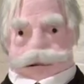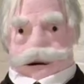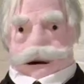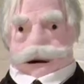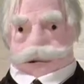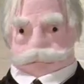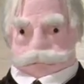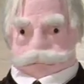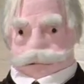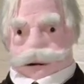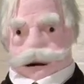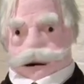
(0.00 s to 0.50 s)

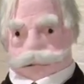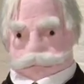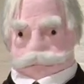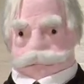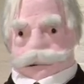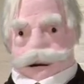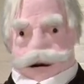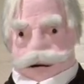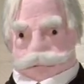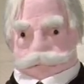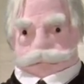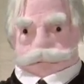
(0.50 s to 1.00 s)
So the
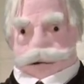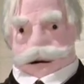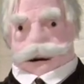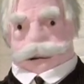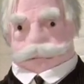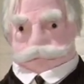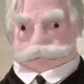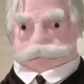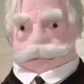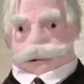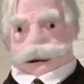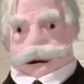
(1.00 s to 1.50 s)
banks have
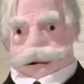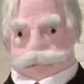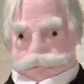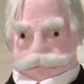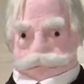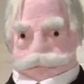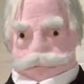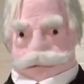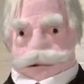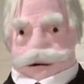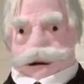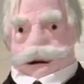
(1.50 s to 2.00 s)
checks to make
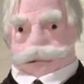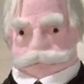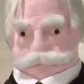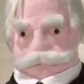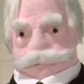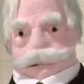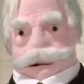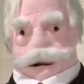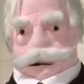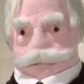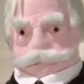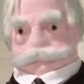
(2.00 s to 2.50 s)
sure that they
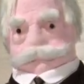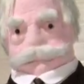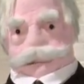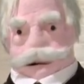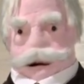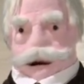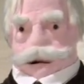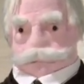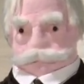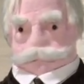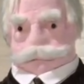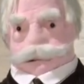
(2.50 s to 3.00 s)
don't get into
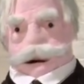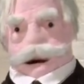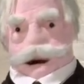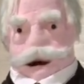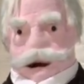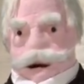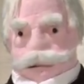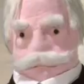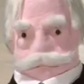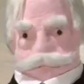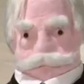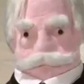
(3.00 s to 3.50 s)
serious
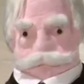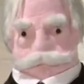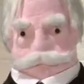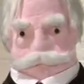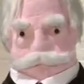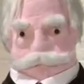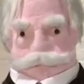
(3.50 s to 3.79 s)
trouble.